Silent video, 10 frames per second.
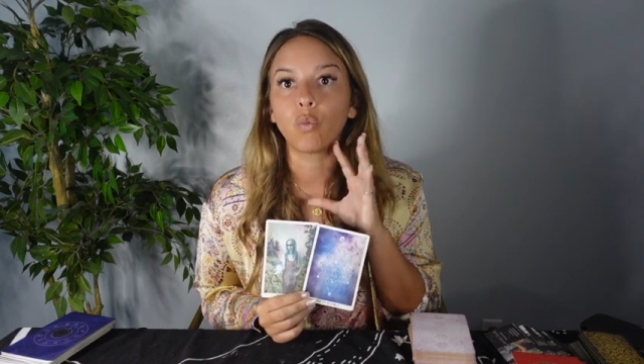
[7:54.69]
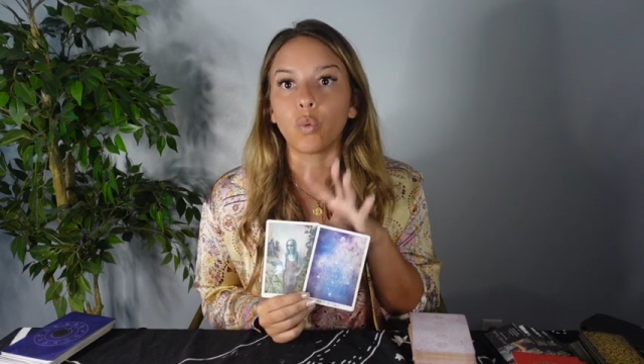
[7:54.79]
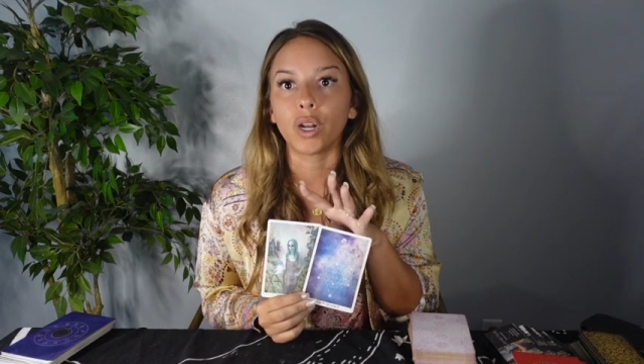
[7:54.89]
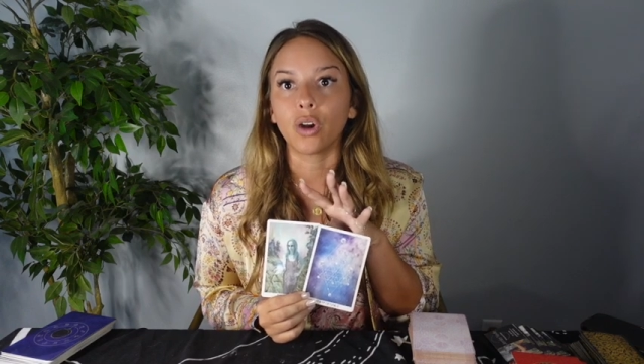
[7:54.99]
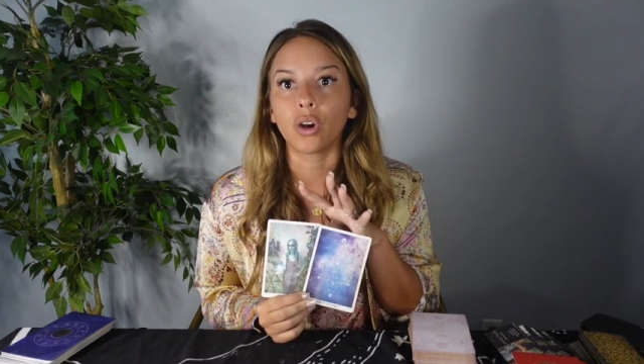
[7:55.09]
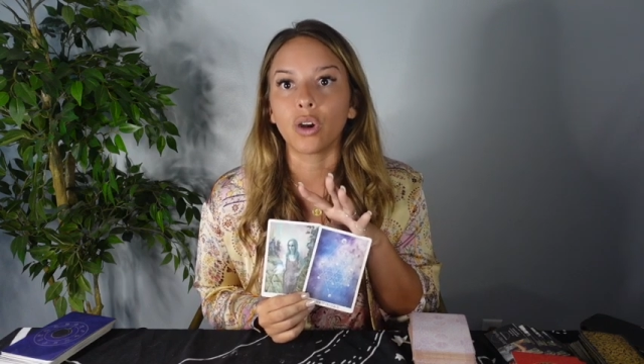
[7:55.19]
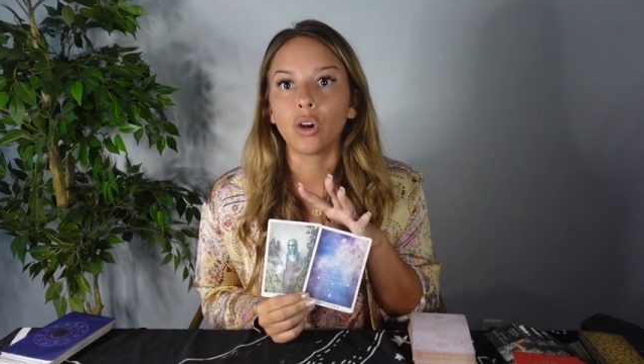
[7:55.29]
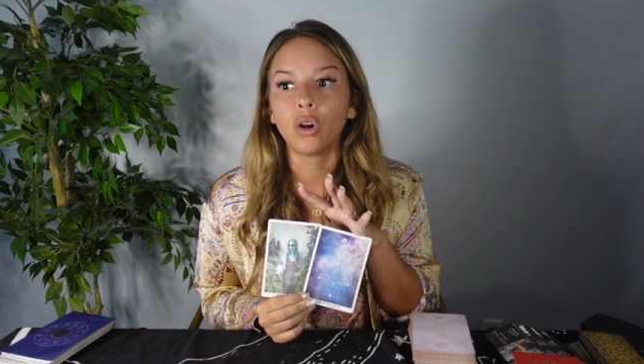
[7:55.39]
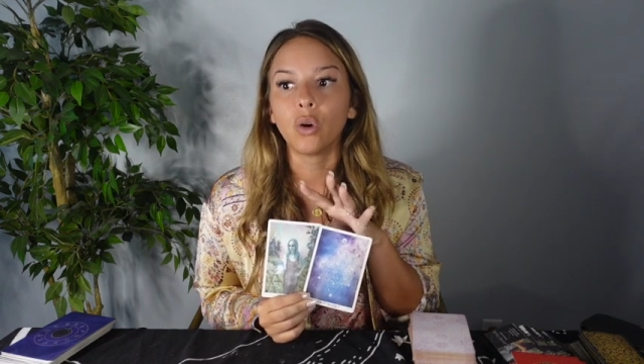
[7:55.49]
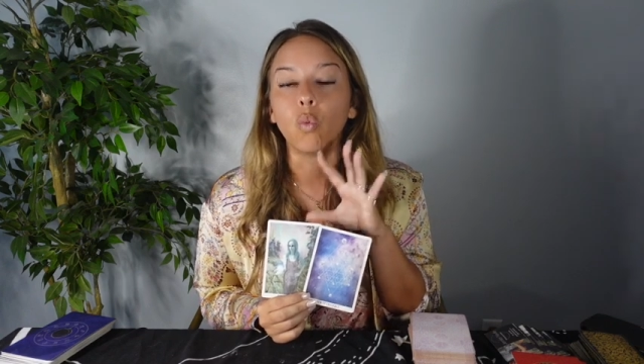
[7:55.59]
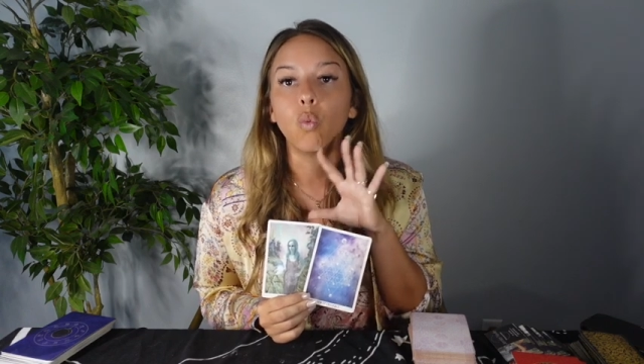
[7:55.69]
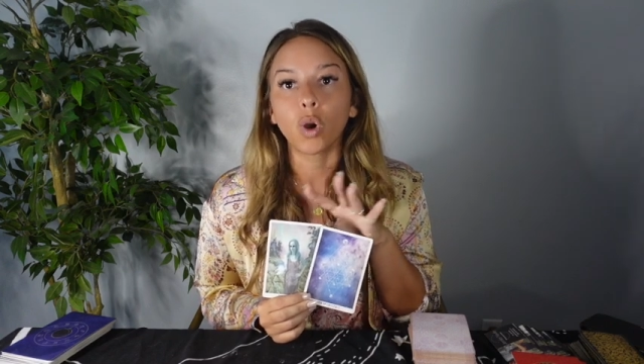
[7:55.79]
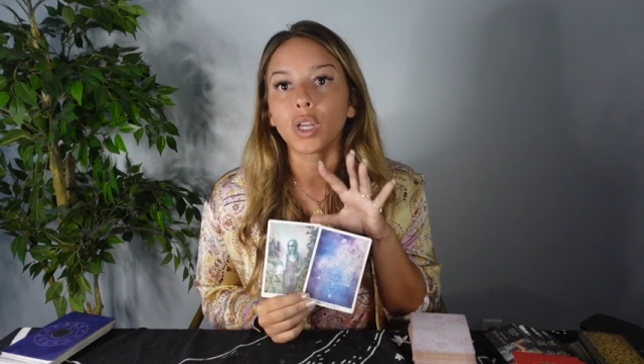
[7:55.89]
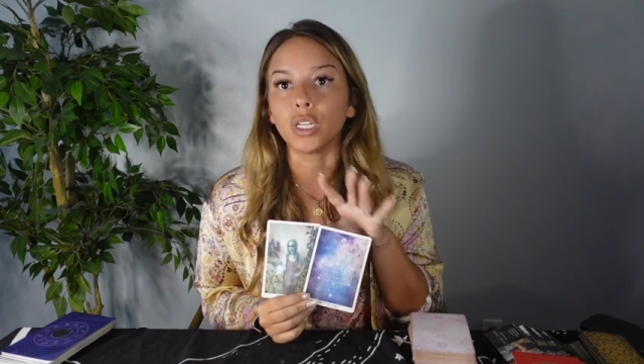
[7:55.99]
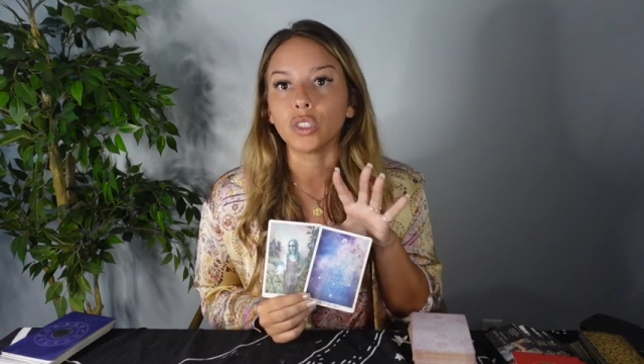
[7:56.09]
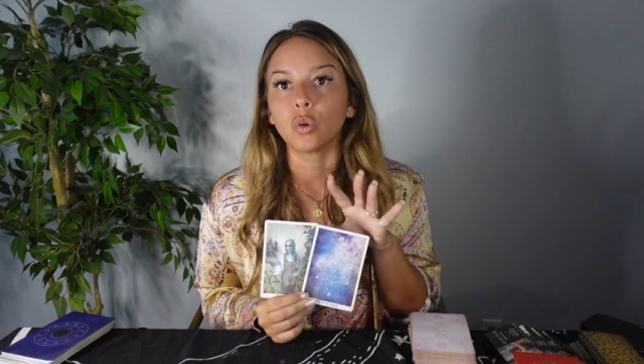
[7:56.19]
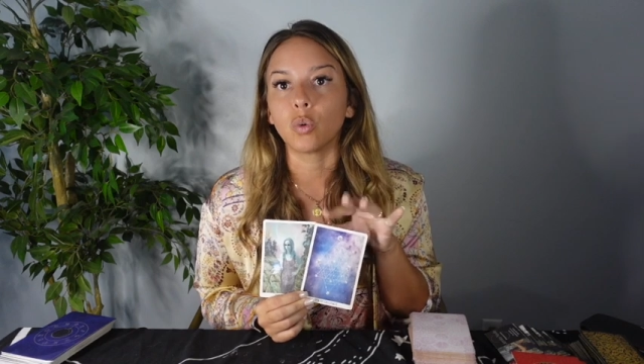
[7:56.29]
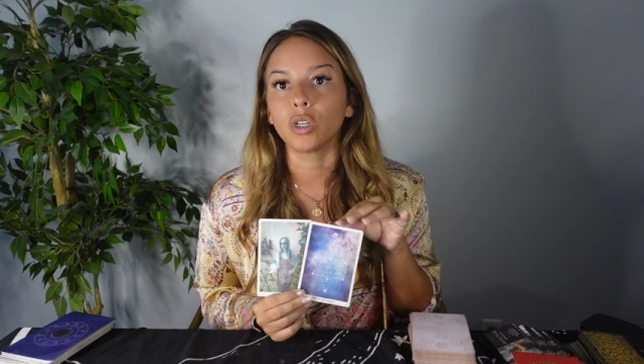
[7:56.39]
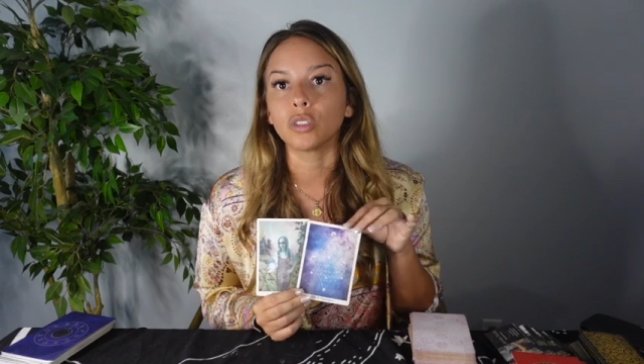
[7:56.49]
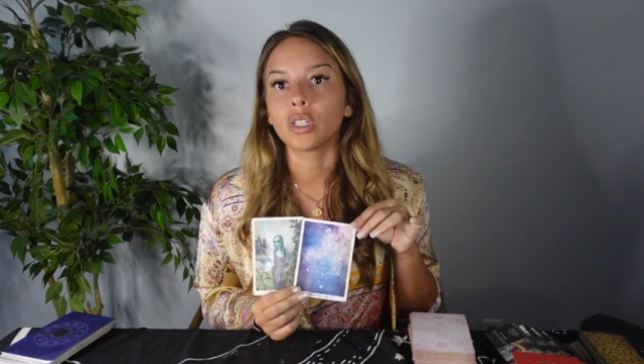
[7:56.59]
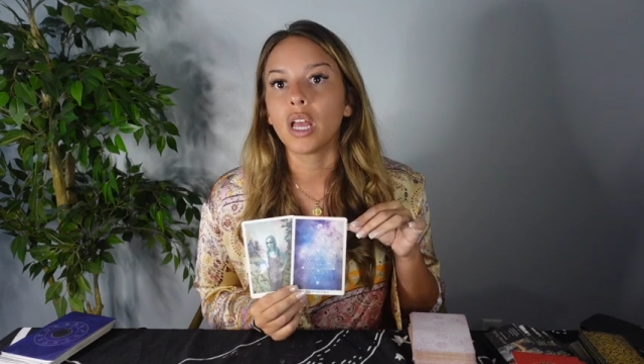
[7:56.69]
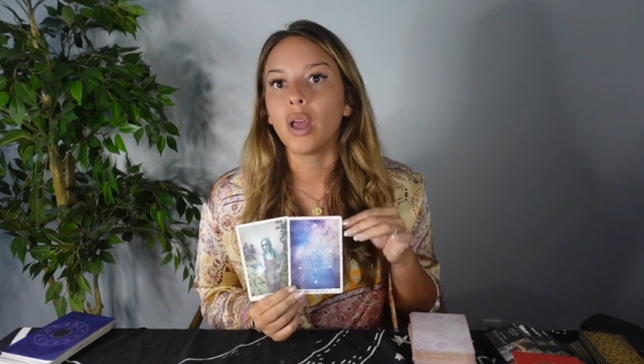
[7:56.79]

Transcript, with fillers: we're working towards